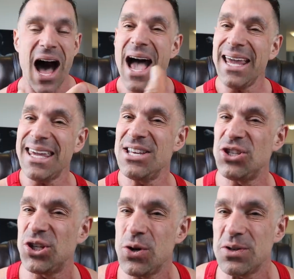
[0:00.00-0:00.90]
I
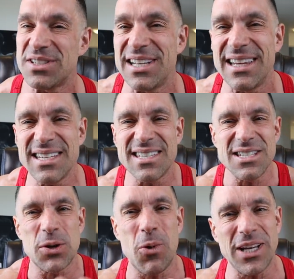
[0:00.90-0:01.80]
can choose to
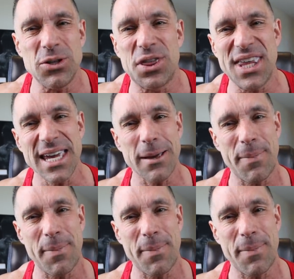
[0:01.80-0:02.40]
listen to what you think